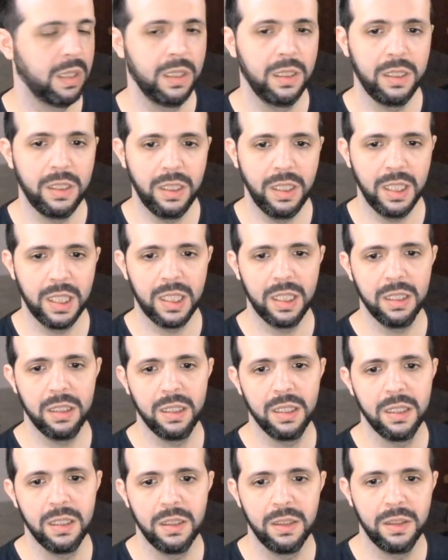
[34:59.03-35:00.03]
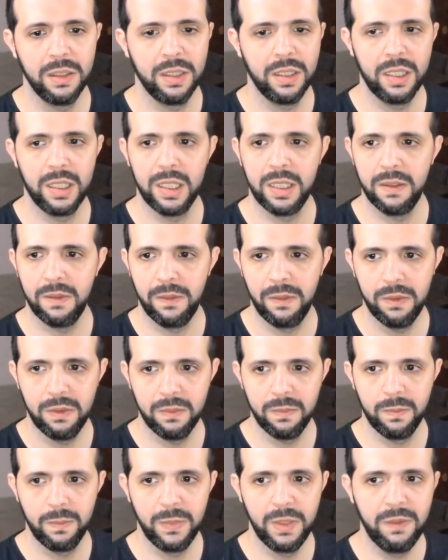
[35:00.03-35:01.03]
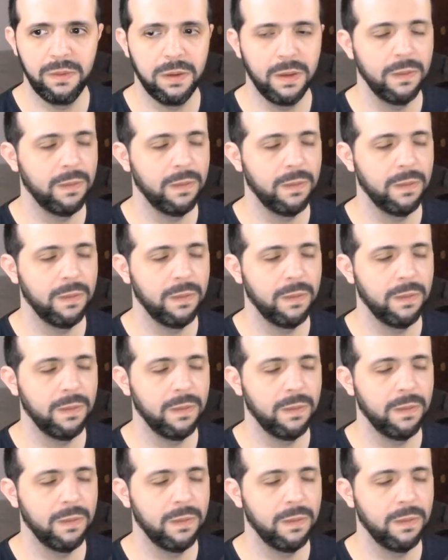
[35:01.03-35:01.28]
Here there are different